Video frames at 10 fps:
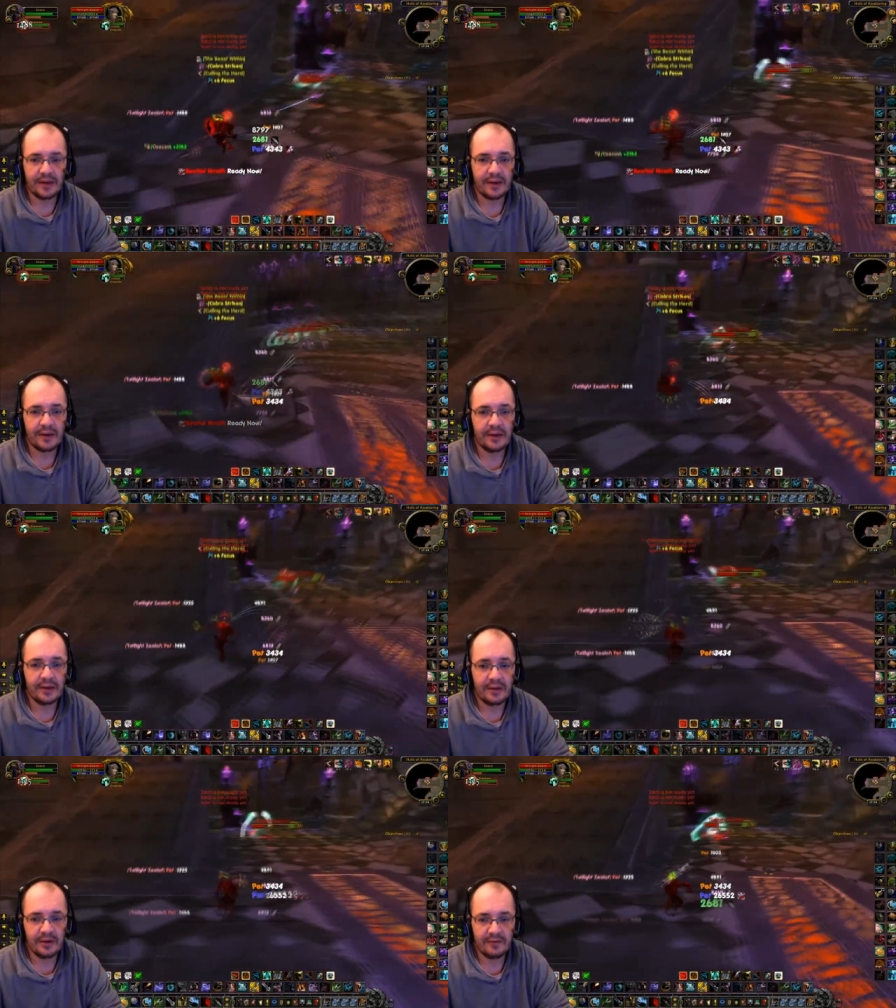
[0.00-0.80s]
and
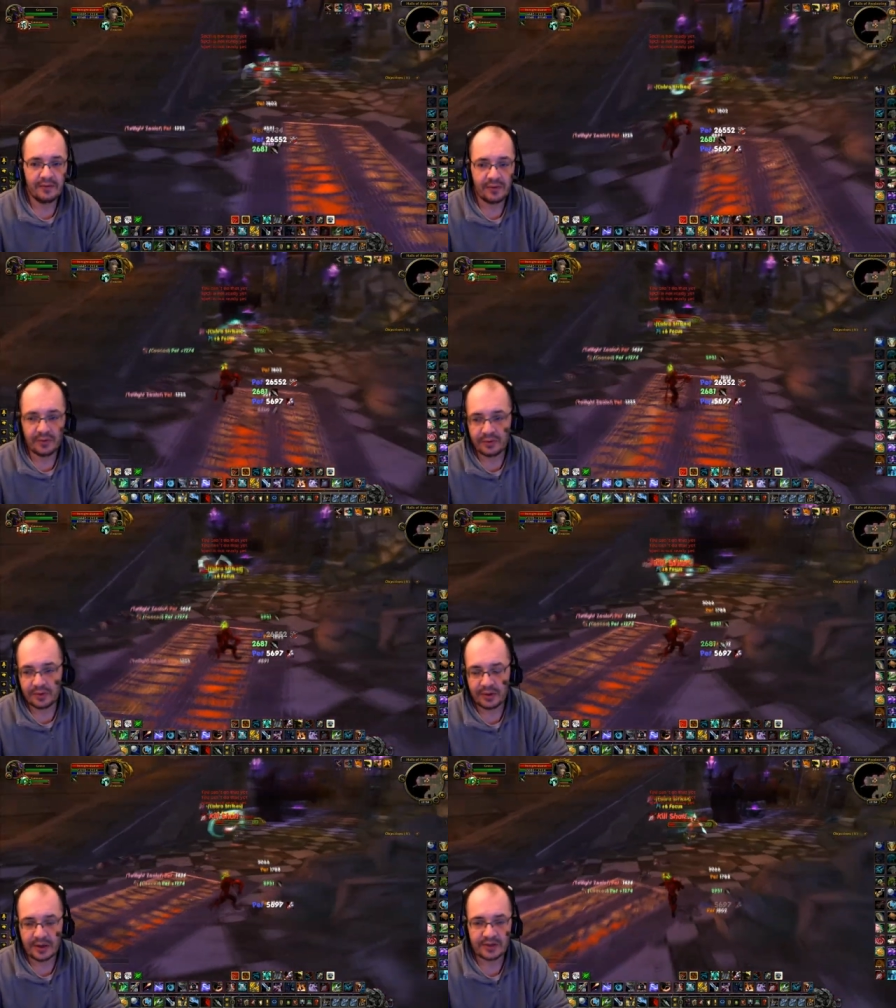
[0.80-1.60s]

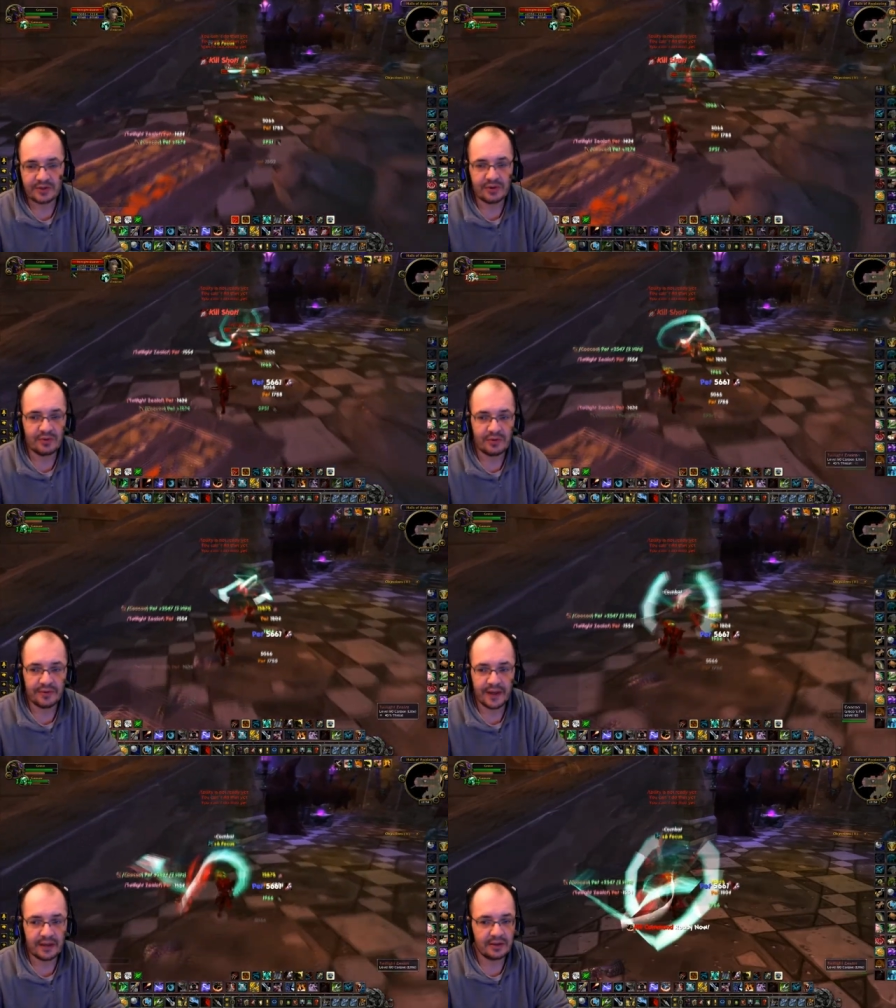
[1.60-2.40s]
therefore I was
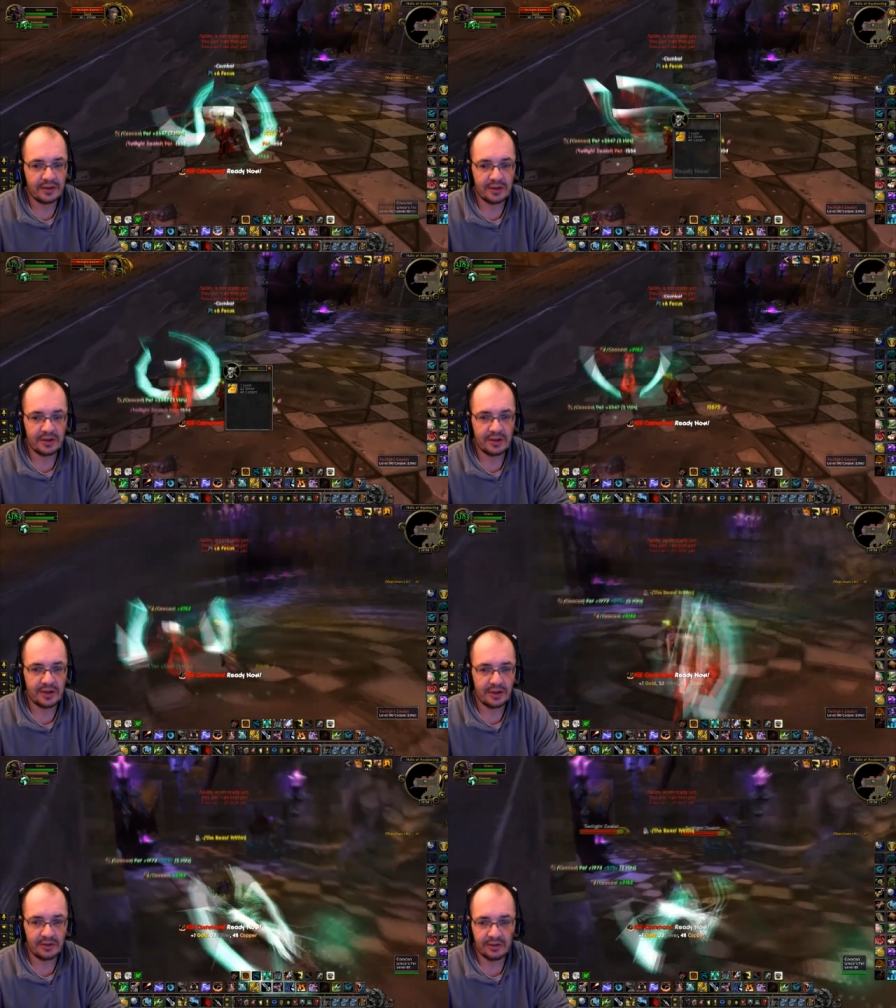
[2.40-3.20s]
doing all of that.
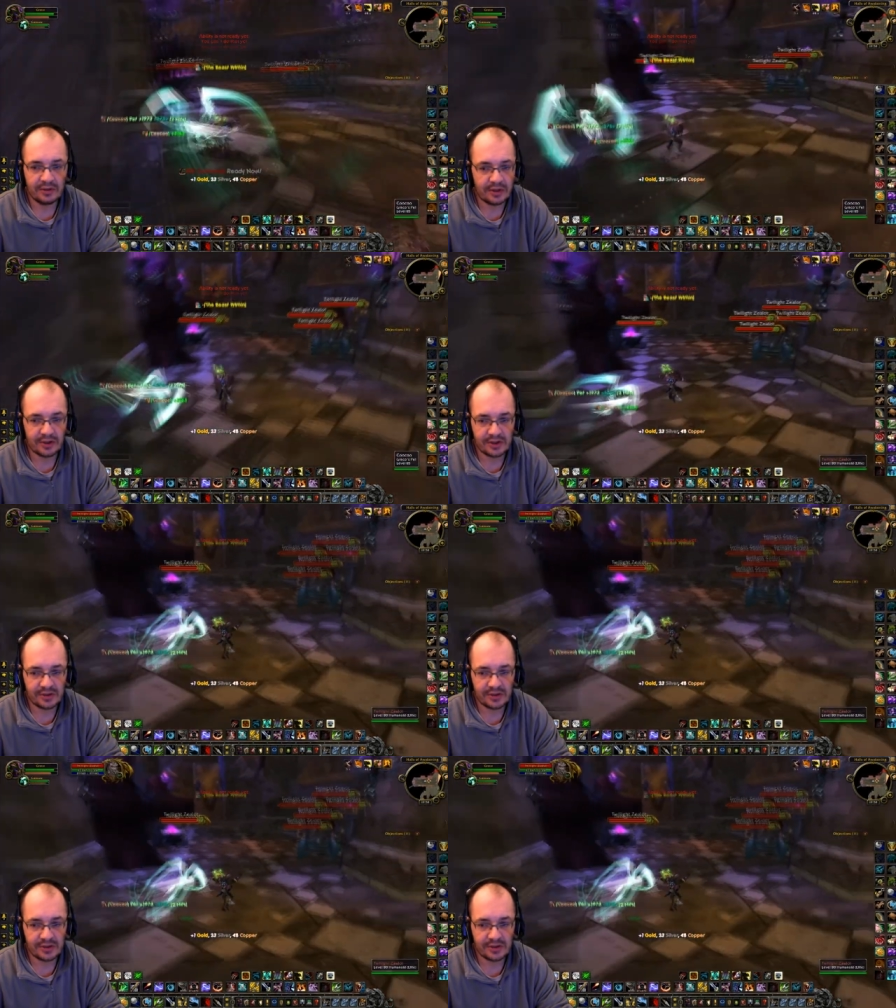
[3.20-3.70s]
You don't need to.